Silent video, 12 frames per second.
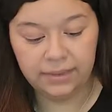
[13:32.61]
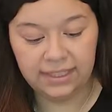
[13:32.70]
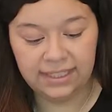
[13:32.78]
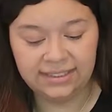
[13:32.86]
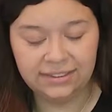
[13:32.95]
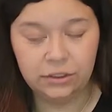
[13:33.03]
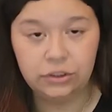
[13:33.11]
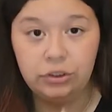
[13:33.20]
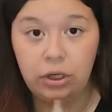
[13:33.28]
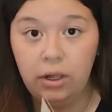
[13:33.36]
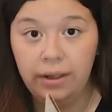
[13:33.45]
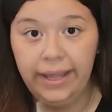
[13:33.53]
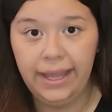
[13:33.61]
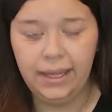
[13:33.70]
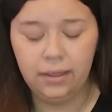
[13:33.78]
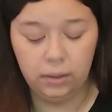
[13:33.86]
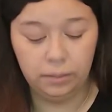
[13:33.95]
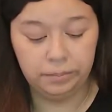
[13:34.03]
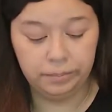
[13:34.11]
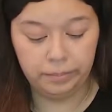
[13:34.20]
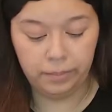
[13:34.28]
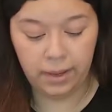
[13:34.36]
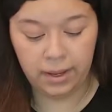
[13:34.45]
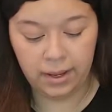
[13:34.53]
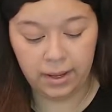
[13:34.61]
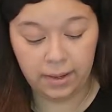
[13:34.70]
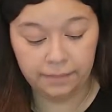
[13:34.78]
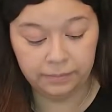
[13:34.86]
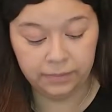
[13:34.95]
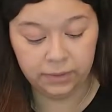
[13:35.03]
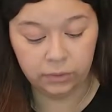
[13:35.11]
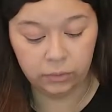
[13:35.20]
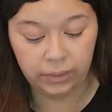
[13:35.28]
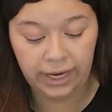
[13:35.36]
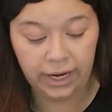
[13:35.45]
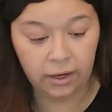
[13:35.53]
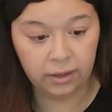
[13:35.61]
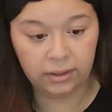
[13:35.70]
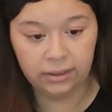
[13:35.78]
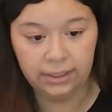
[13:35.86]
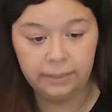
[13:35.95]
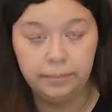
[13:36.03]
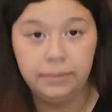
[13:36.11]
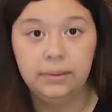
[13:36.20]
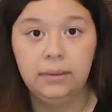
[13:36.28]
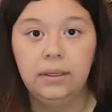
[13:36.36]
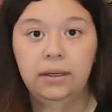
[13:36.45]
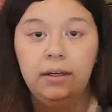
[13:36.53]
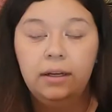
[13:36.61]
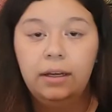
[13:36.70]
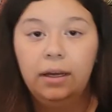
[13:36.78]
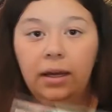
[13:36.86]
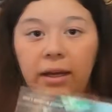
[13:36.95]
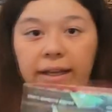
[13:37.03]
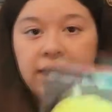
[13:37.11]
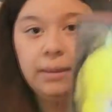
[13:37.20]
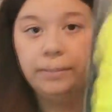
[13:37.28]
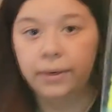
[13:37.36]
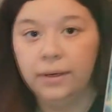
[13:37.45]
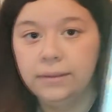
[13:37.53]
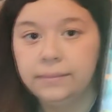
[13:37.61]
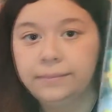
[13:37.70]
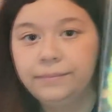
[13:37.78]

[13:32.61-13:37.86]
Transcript: this doll head little hair clip keeper.